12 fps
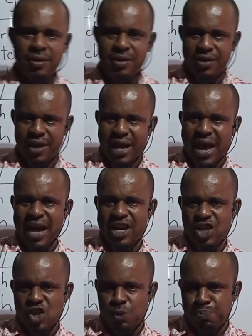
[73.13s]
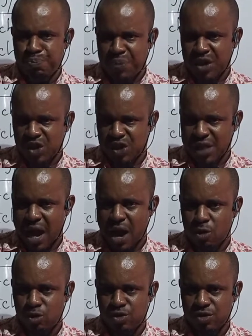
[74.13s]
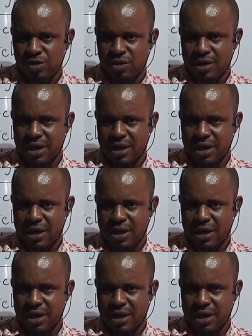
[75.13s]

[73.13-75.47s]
they are the speech sounds